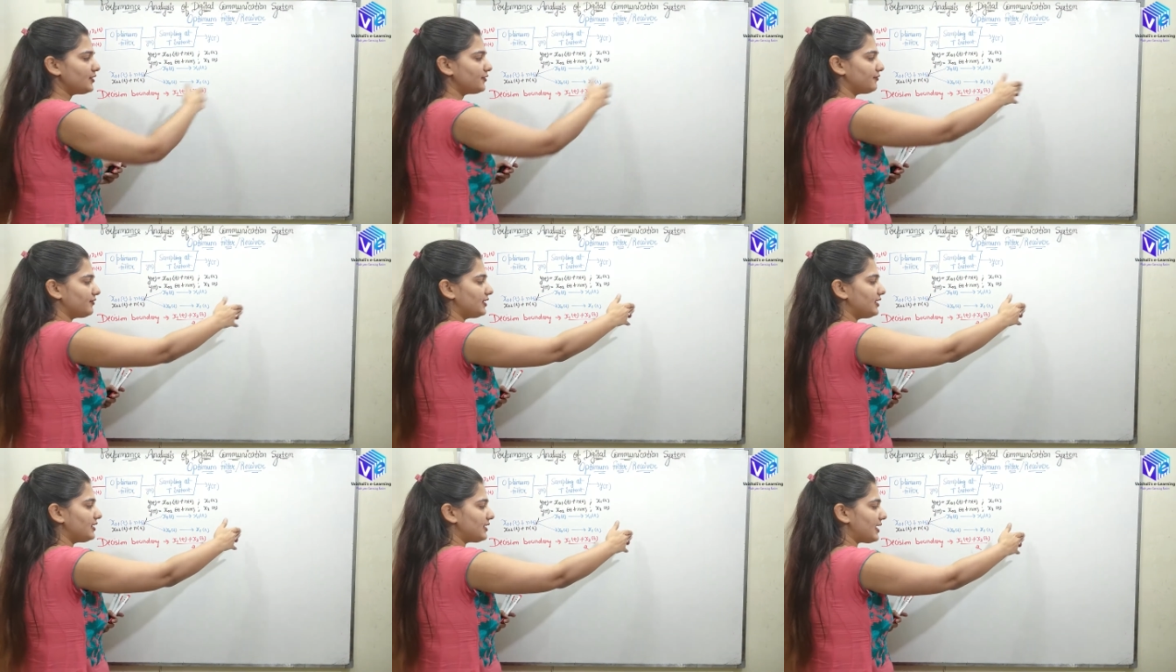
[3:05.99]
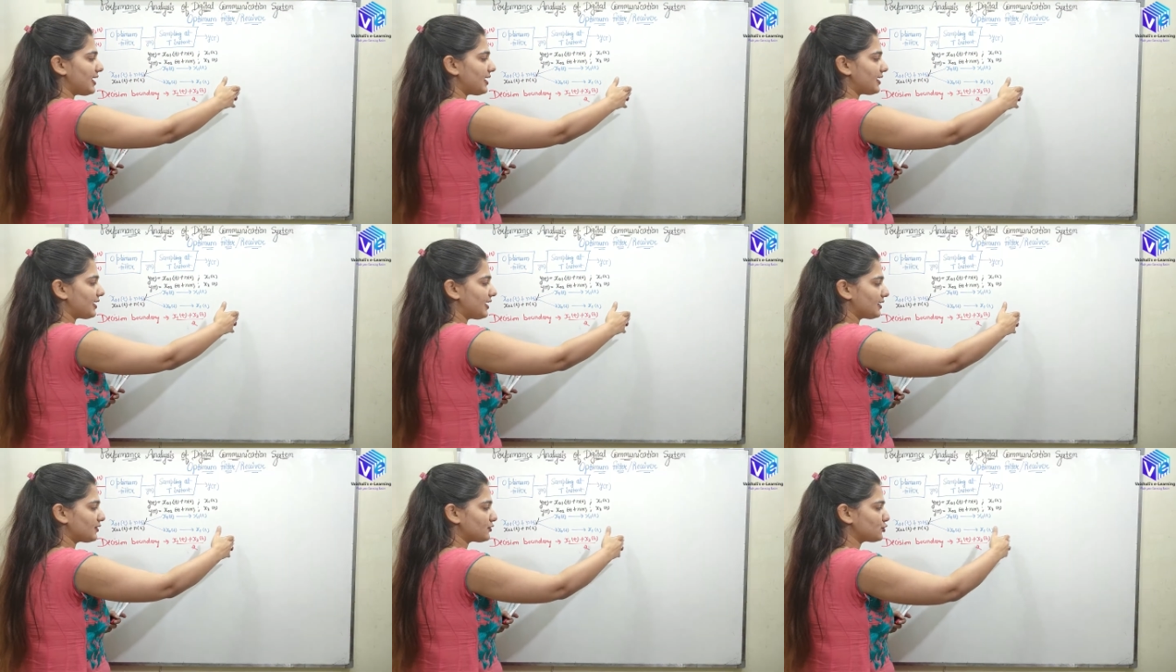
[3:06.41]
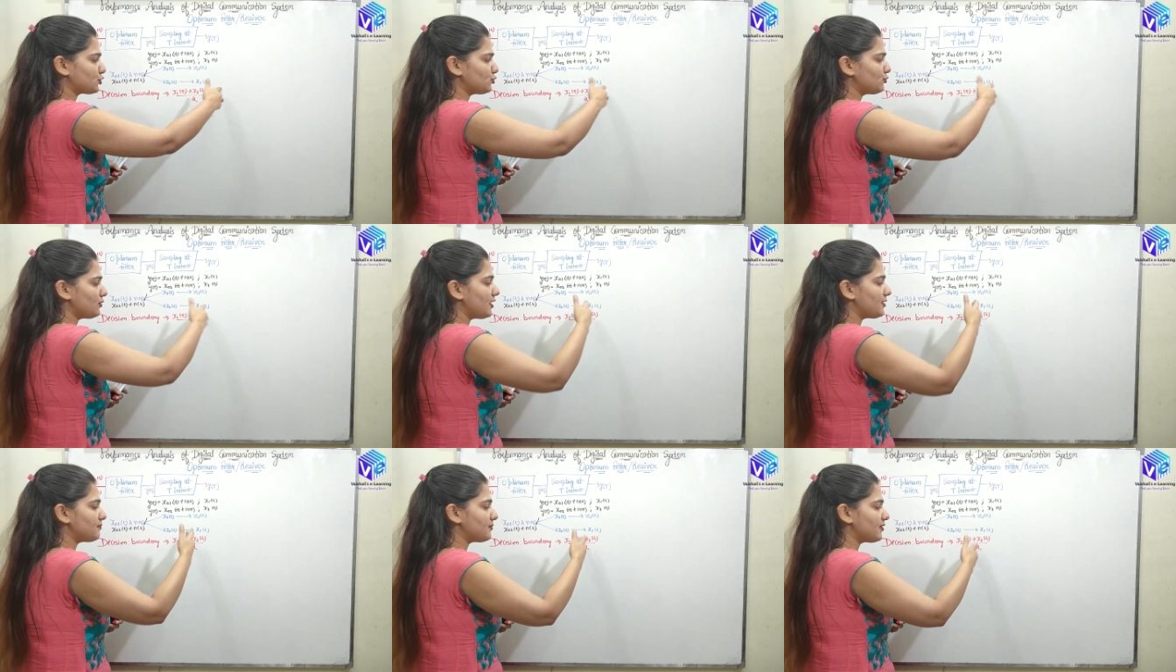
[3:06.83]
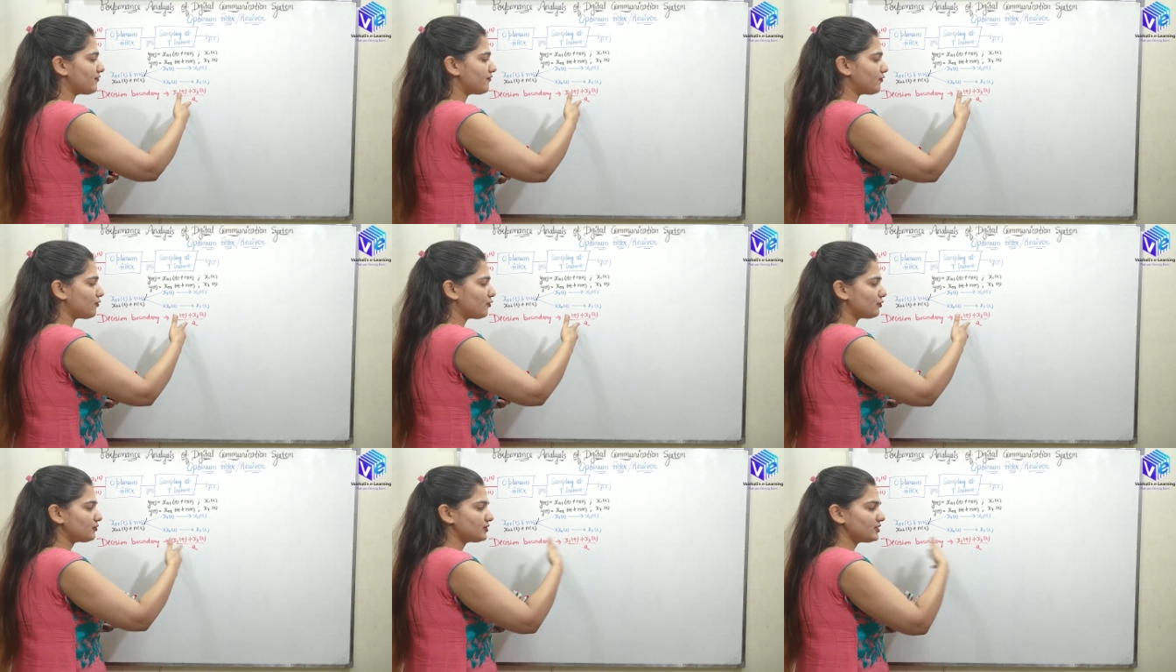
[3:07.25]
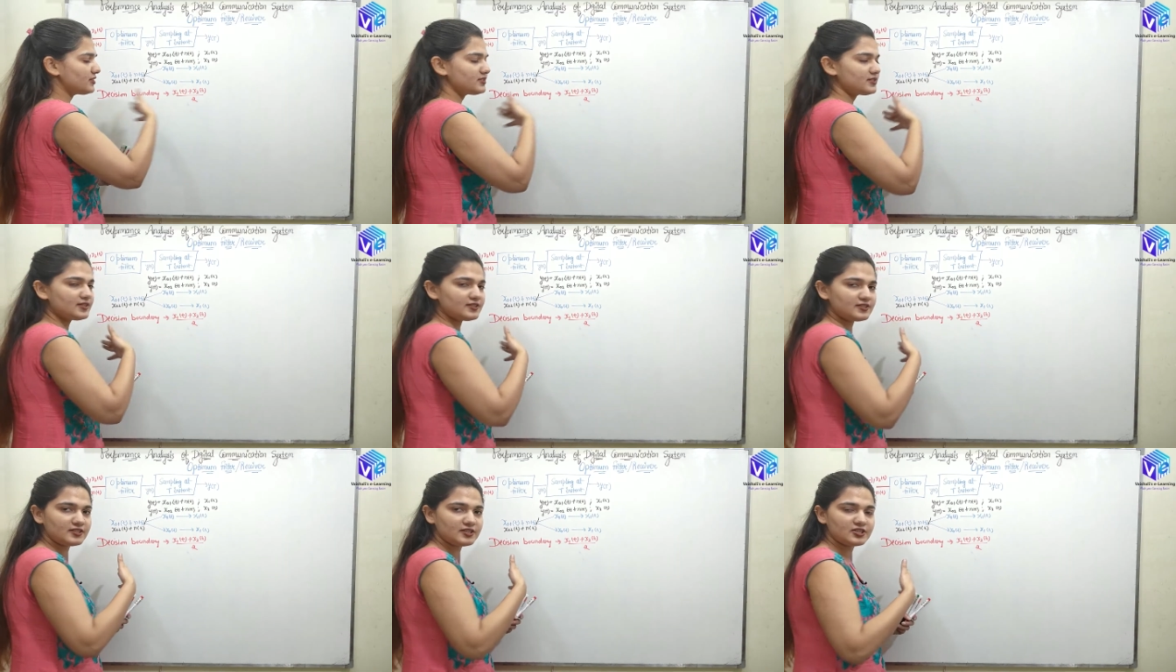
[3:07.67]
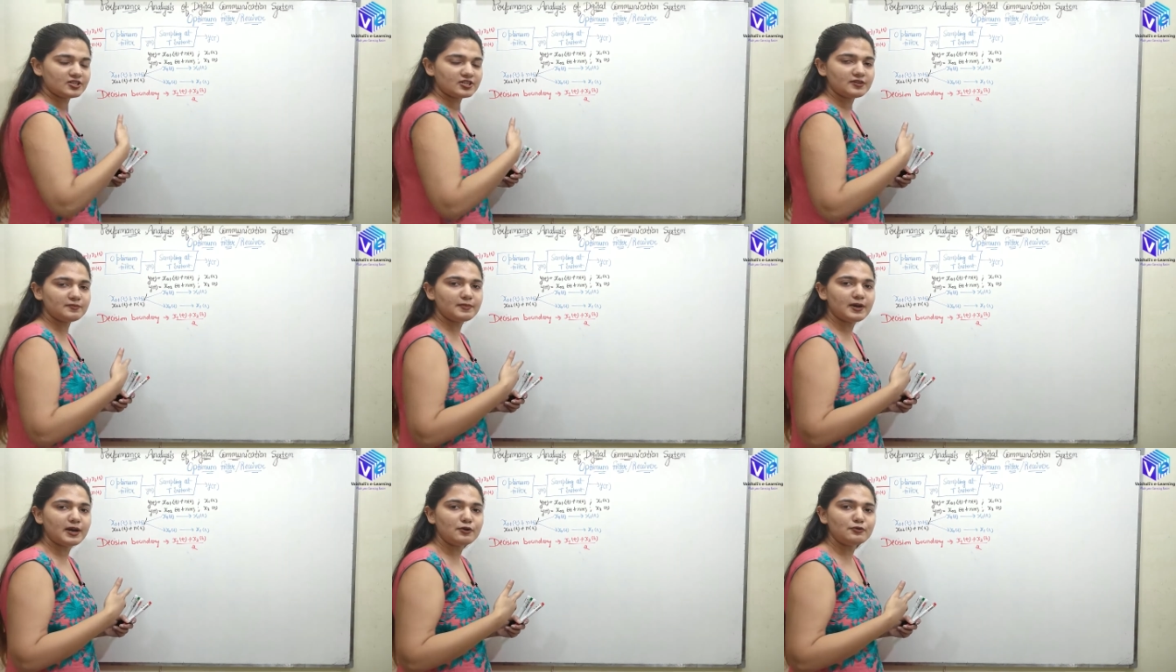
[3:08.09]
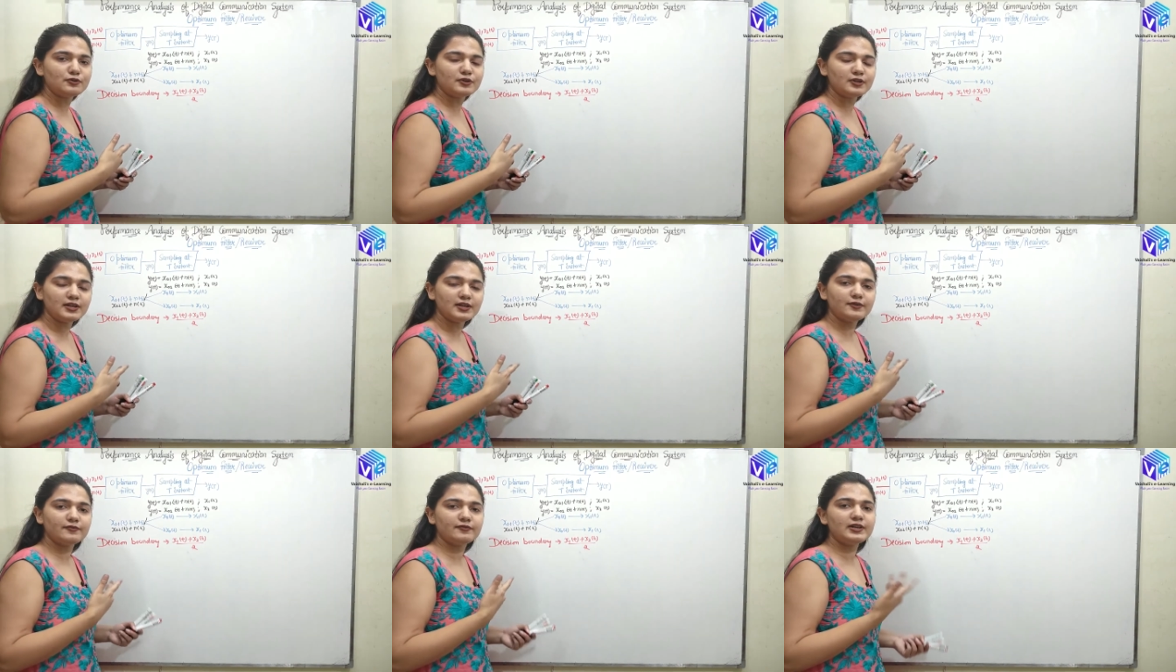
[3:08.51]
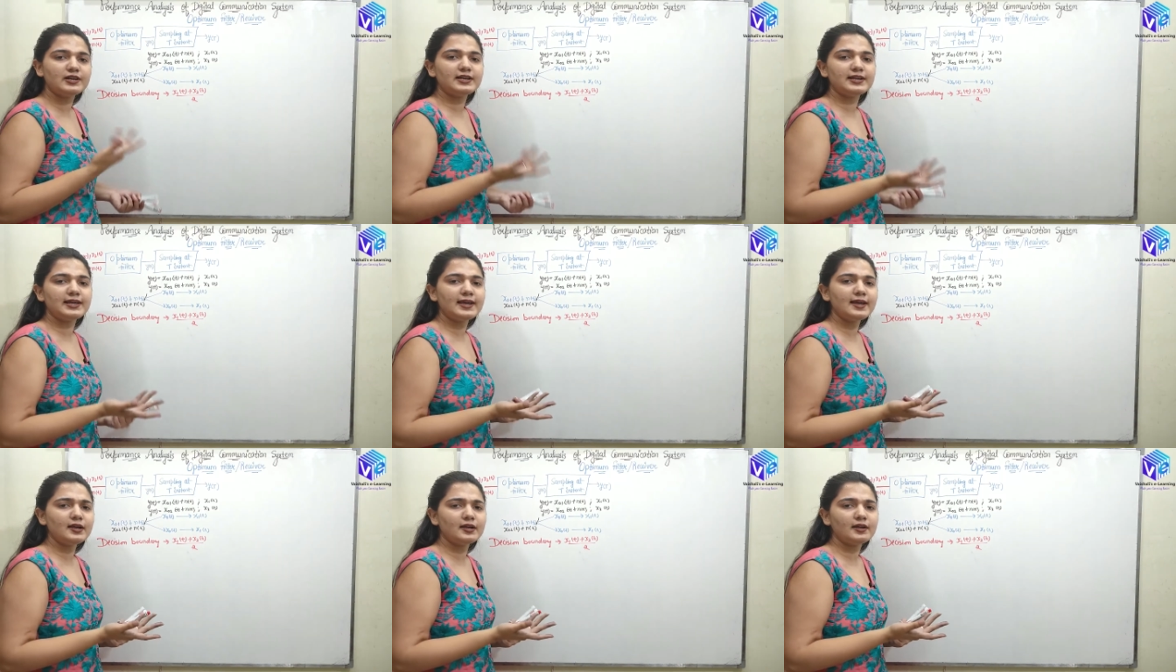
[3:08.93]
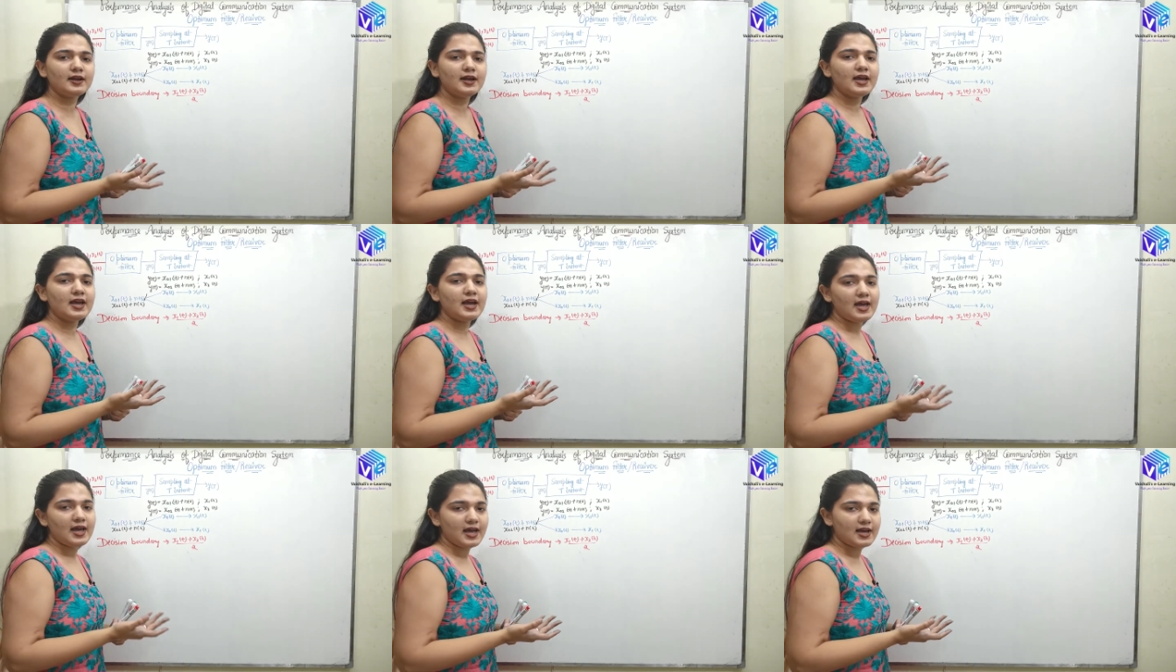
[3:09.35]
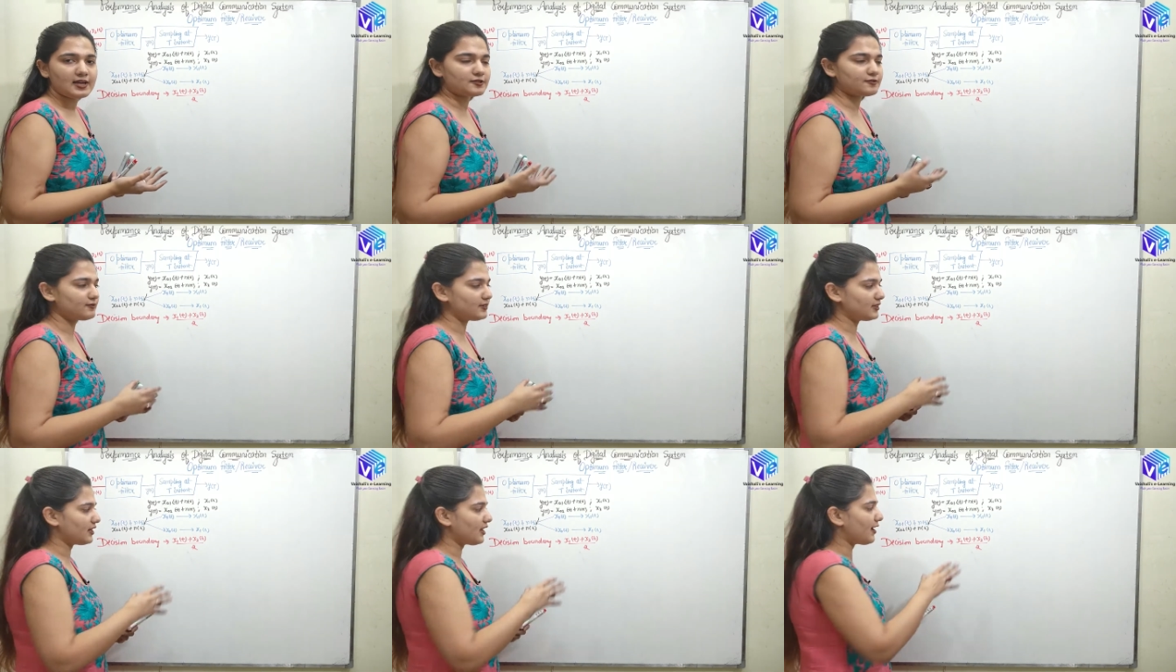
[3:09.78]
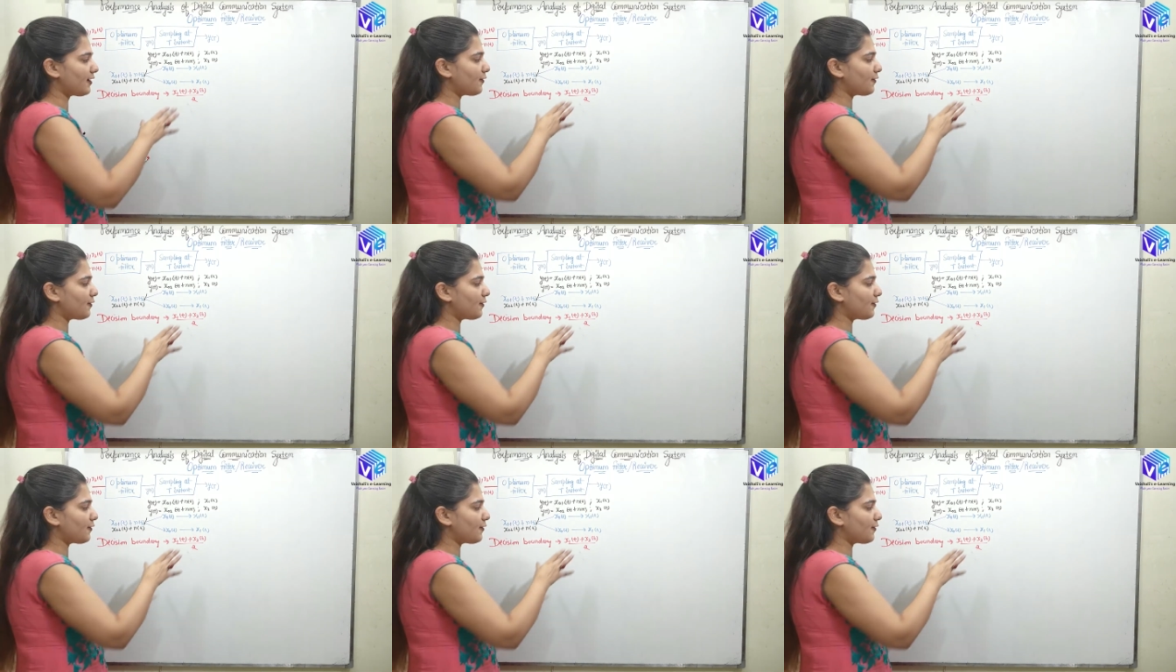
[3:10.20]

it will take X two, and before this decision boundary, it will take X one.